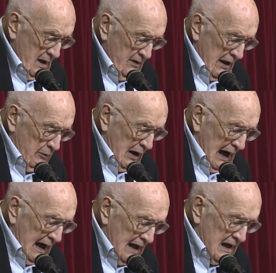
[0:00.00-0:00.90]
They were
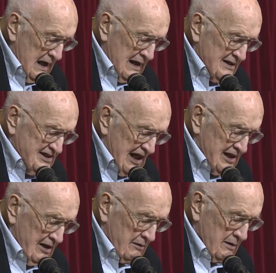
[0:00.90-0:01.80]
highly
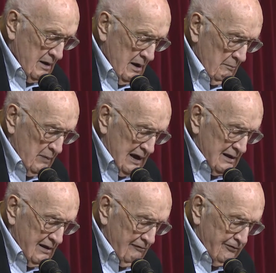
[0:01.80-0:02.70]
indignant
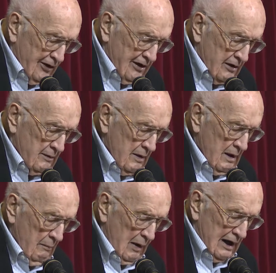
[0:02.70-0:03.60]
being confronted
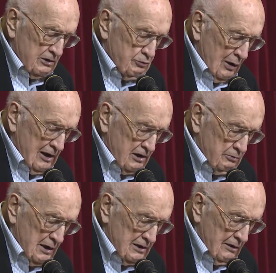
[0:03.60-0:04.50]
by a
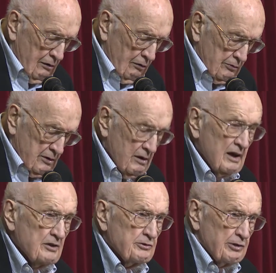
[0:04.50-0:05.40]
23 year old
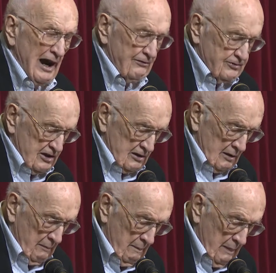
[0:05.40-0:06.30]

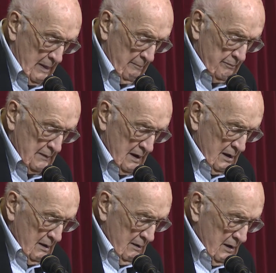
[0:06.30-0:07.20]
draftee.
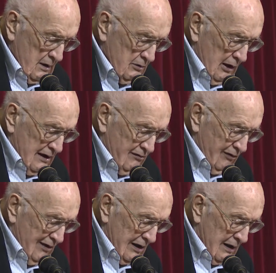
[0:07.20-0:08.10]

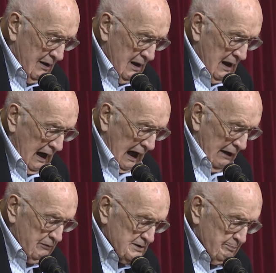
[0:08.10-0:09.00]
Gratefully,
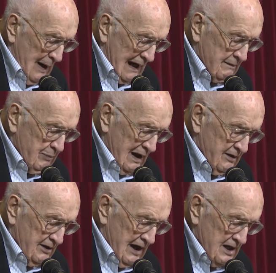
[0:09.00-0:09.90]
I was backed by
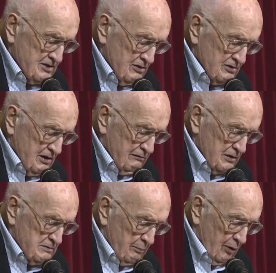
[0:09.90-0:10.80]
the National
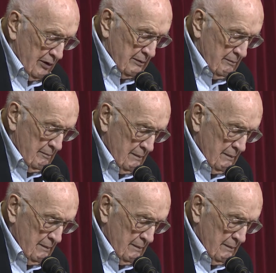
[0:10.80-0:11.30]
Service Board,